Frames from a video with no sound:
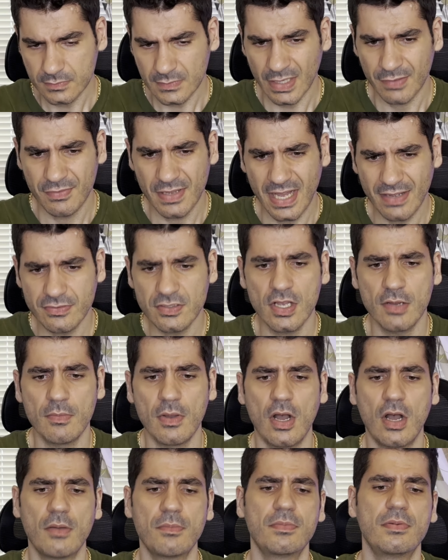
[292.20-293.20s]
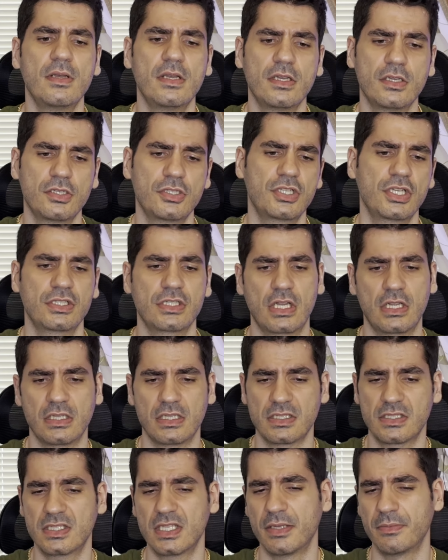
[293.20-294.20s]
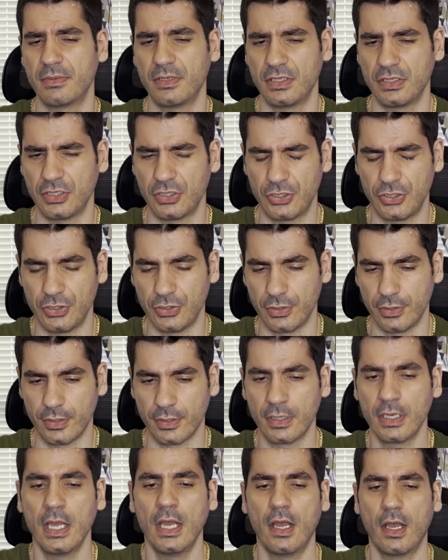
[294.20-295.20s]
We have some optional step in here.